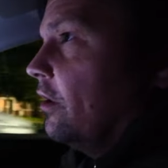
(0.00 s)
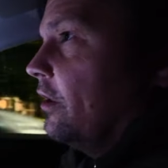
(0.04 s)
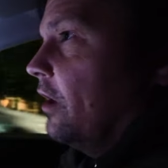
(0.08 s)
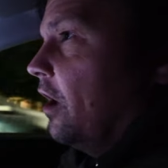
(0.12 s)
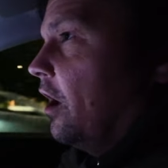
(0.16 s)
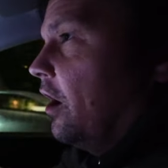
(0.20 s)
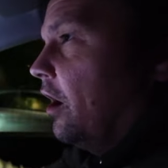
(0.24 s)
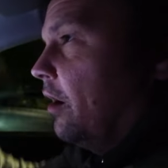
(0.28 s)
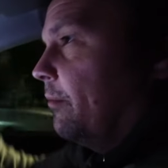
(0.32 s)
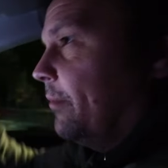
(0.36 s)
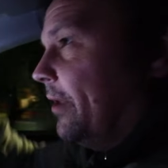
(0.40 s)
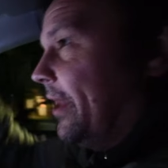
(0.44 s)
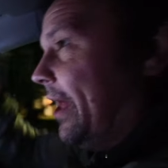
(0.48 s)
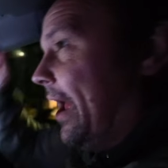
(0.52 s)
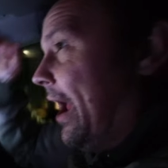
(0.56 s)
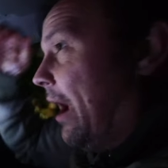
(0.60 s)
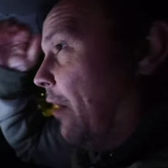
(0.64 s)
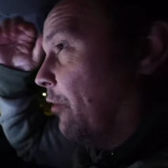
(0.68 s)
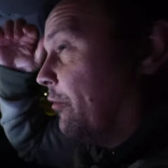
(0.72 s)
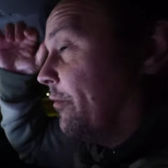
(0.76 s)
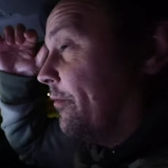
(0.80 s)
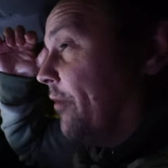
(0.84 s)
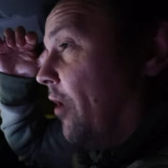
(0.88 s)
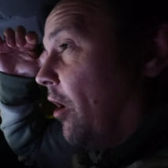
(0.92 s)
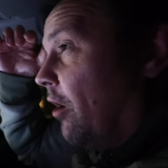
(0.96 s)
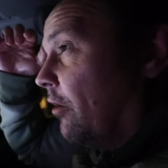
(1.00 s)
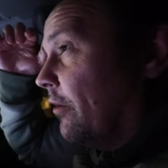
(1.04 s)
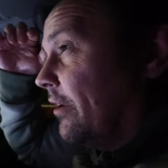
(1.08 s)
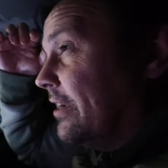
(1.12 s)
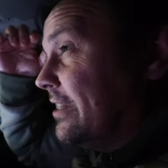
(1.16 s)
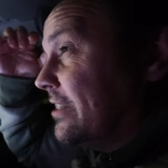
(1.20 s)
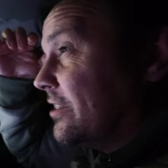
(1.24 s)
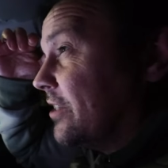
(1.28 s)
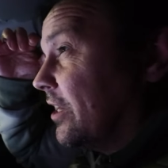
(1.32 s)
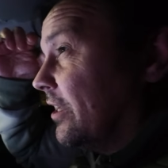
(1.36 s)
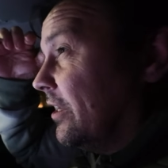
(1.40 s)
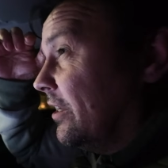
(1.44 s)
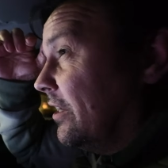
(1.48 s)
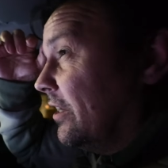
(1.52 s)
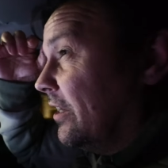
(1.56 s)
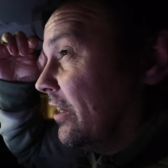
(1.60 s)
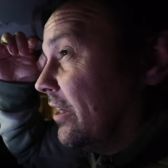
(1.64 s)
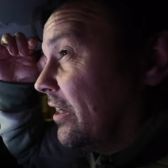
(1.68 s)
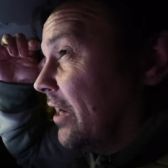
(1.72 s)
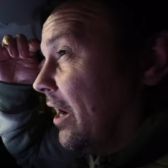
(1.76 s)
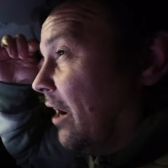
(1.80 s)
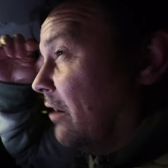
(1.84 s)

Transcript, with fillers: um, and how far it's going to